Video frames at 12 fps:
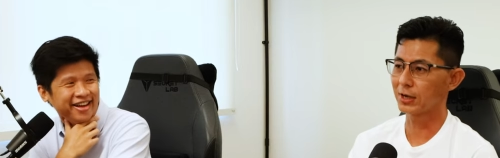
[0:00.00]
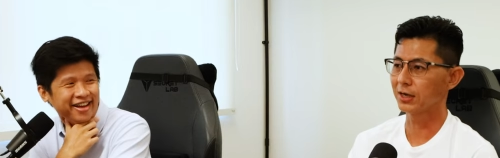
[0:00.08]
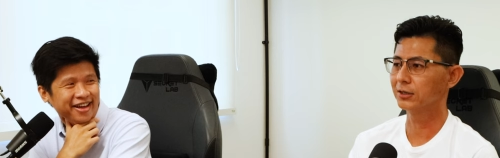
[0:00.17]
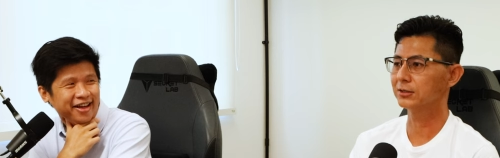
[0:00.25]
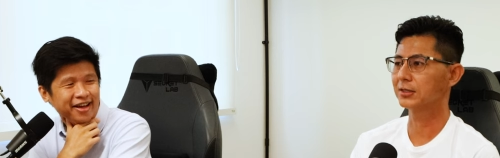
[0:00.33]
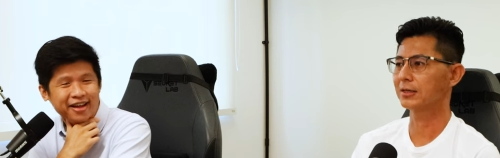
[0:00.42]
Speaker 1: so
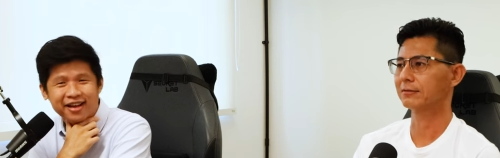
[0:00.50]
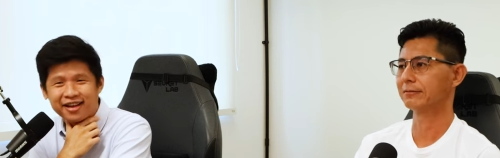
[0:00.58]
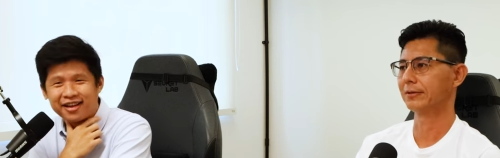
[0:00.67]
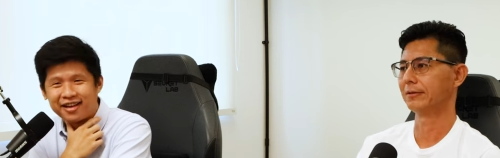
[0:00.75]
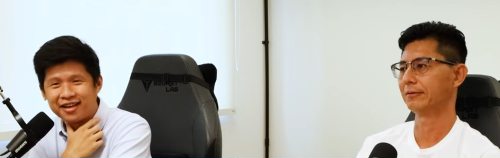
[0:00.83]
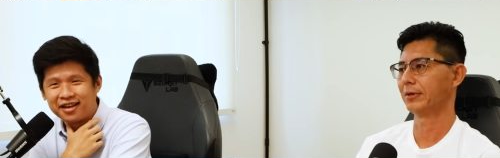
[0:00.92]
I heard
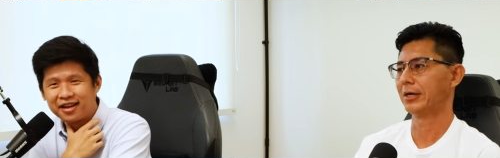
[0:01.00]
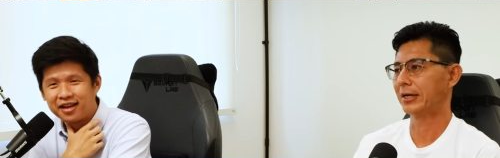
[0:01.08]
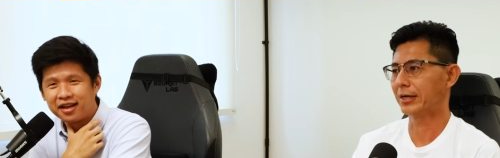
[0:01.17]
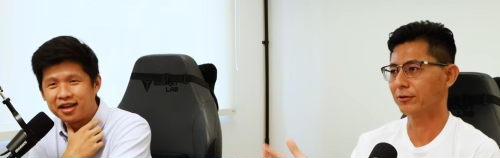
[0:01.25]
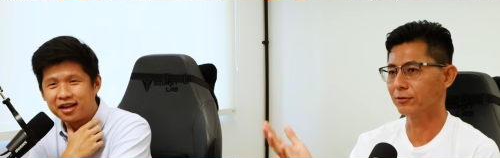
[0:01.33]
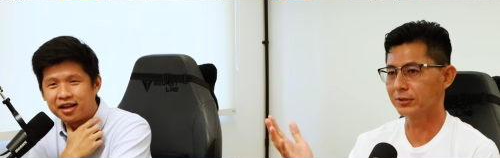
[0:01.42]
that though
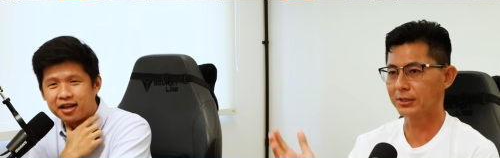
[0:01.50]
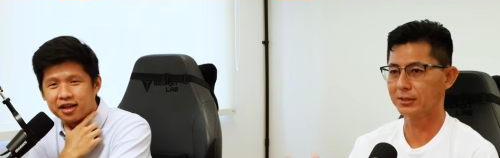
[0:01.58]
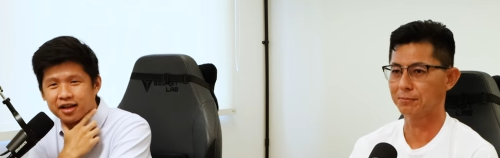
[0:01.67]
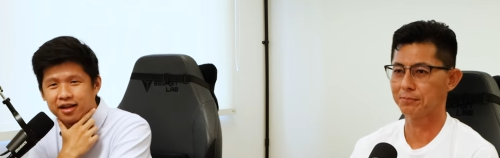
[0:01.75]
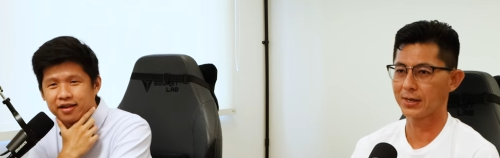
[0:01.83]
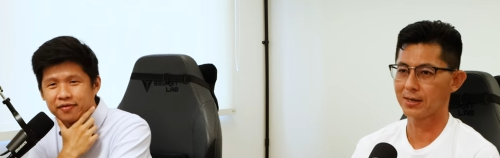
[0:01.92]
I, I don't know they
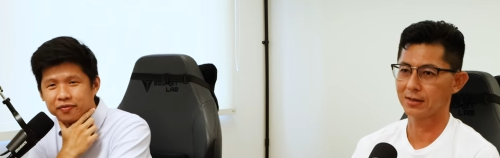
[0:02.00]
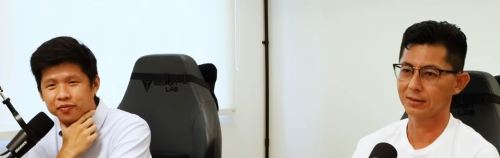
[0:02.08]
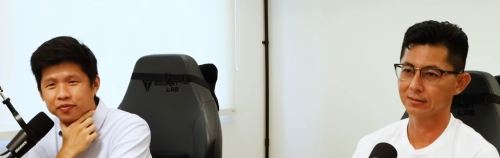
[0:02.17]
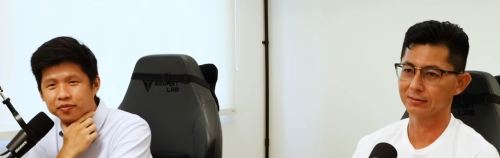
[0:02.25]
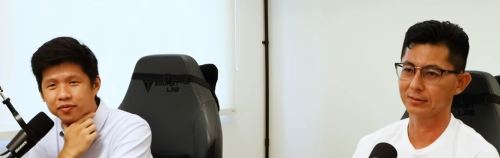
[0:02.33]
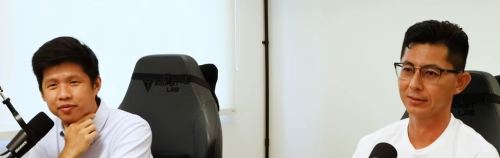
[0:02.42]
they
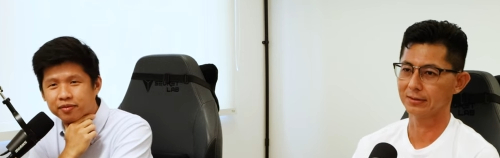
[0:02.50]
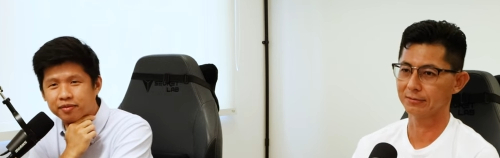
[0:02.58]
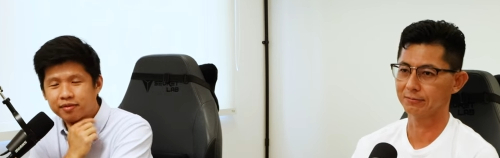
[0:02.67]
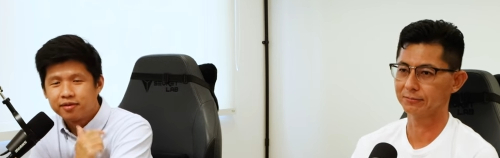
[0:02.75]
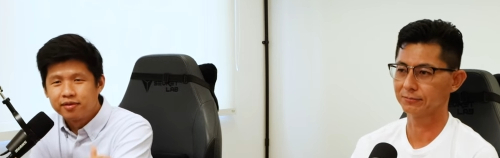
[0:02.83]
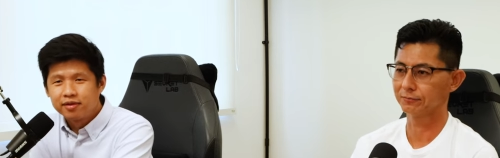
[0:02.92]
pay
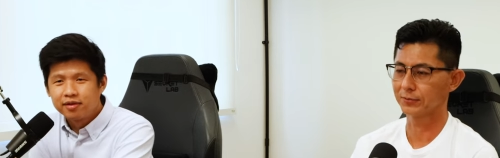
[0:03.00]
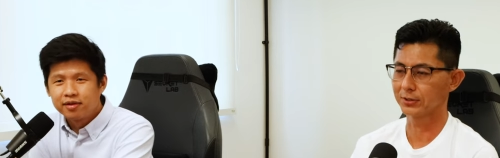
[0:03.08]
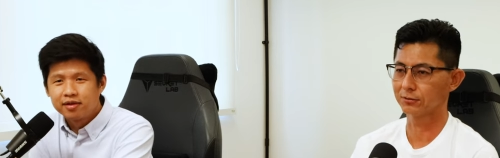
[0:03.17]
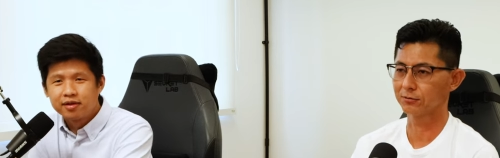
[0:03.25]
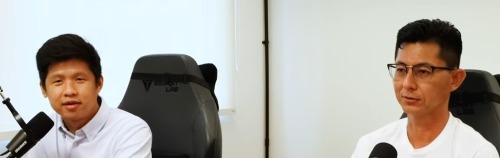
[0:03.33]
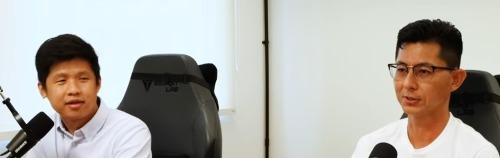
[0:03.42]
uh,
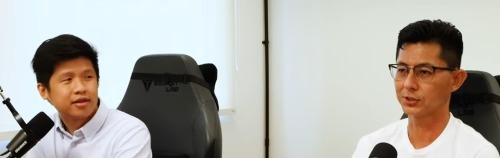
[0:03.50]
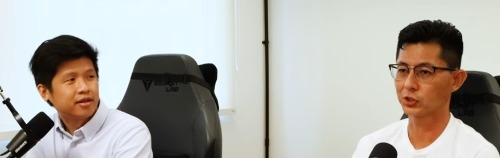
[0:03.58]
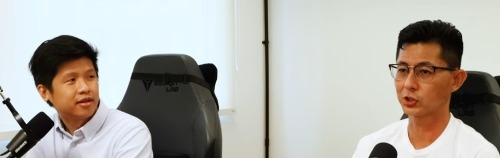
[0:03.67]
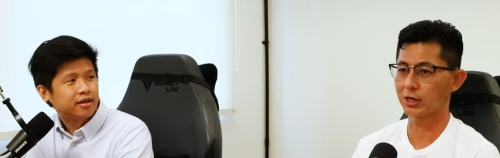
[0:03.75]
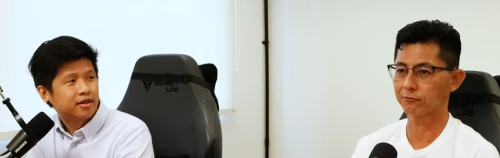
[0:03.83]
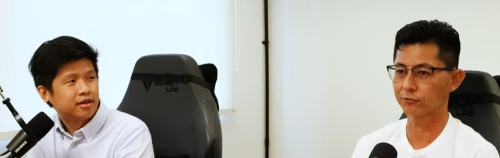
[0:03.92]
very good uh,
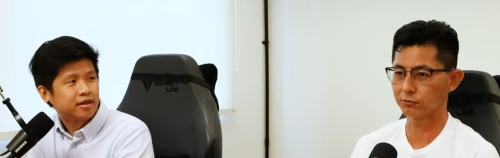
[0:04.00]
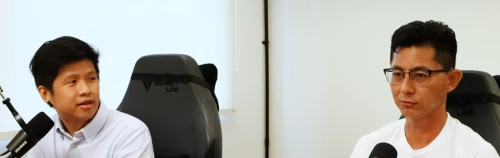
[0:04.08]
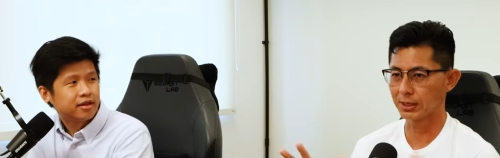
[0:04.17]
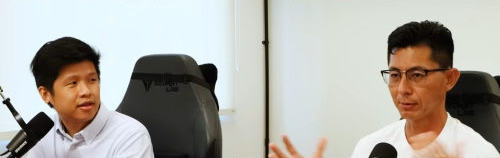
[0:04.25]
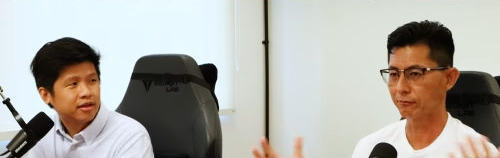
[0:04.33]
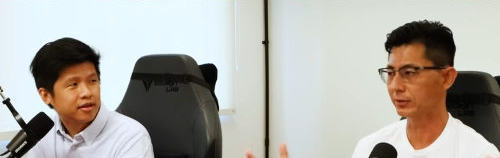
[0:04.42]
chef to
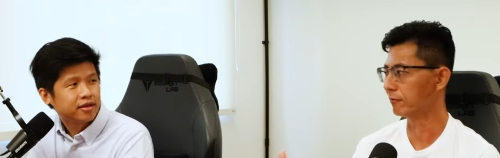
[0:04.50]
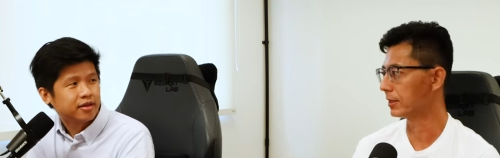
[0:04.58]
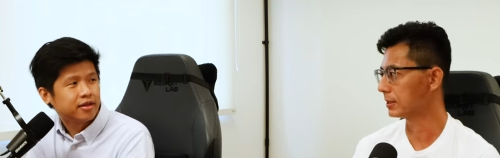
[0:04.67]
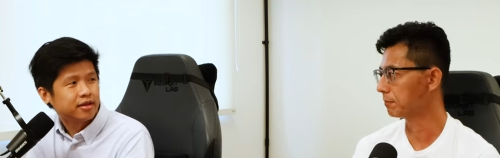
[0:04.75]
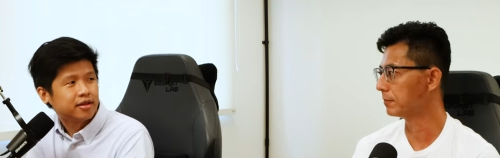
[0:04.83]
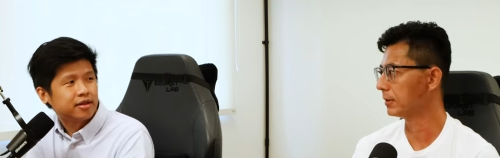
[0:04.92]
come up with the
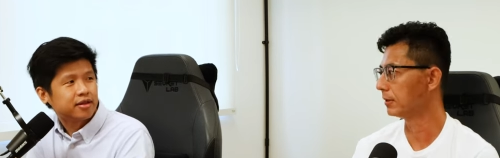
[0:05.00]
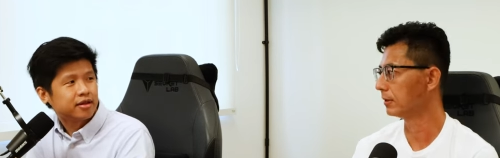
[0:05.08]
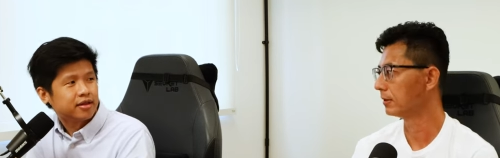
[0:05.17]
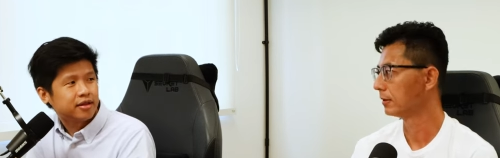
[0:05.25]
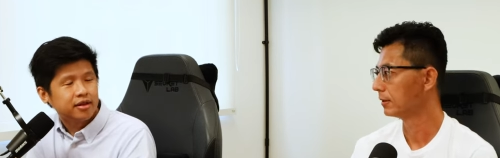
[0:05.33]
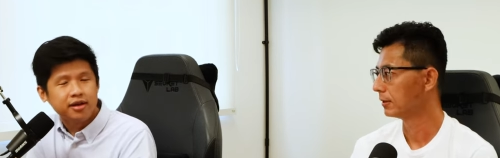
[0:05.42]
recipe.
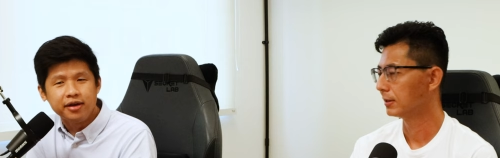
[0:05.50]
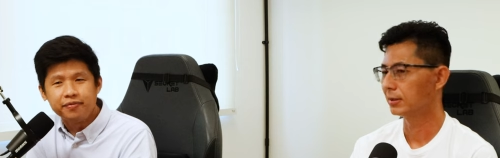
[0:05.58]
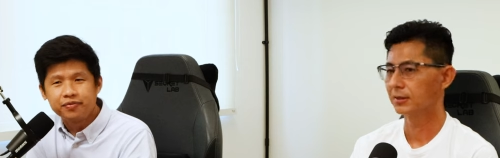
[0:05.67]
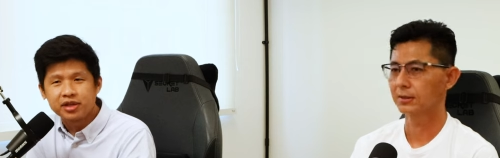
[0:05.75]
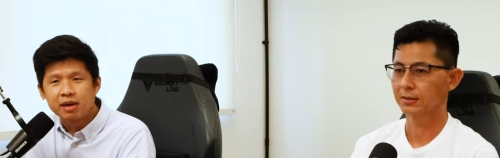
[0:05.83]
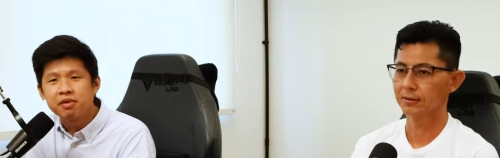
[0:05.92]
Okay.
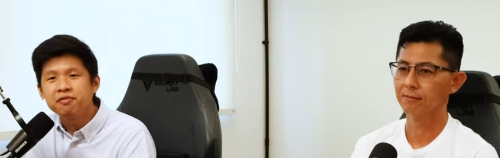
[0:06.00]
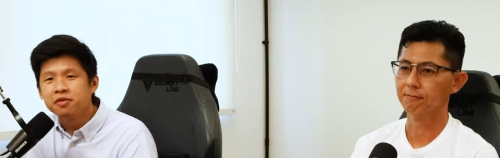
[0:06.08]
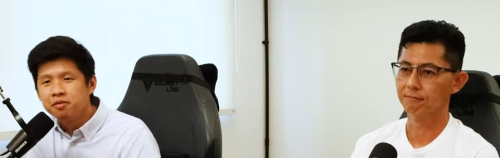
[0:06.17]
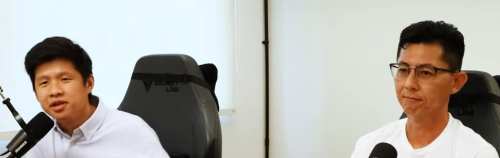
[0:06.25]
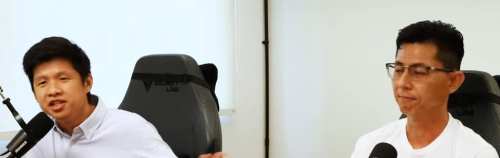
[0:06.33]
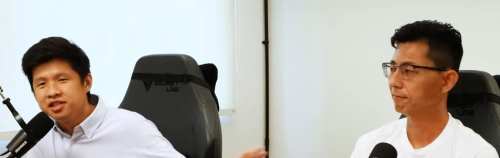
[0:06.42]
Speaker 2: Coming
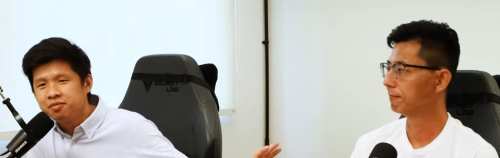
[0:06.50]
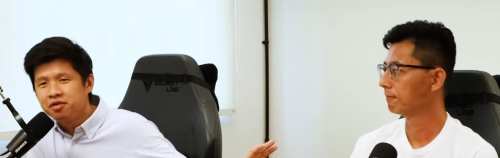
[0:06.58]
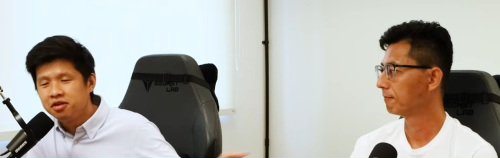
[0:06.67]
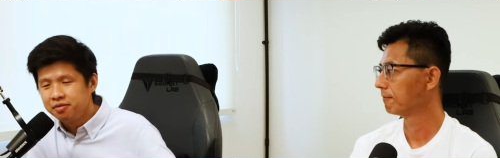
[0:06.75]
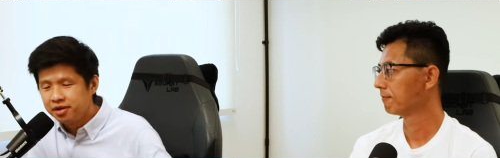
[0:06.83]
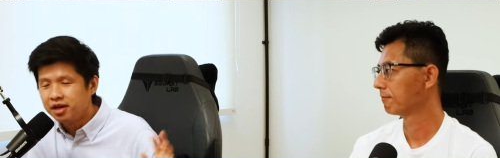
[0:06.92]
from from Malaysian
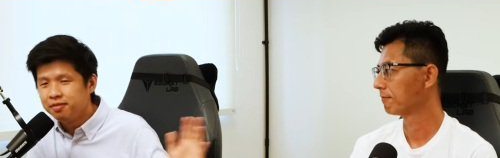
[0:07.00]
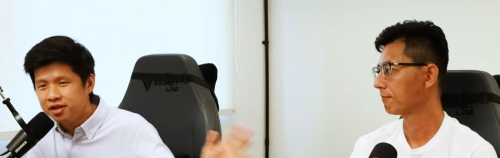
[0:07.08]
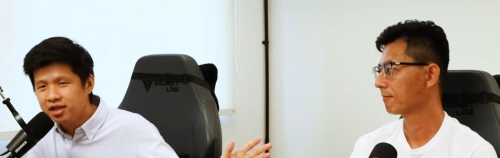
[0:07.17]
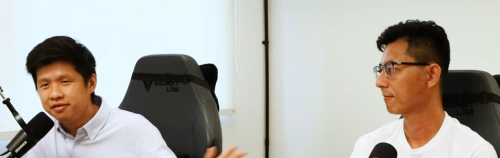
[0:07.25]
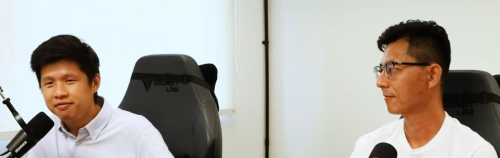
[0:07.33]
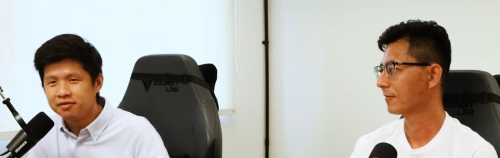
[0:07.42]
point of view, I believe.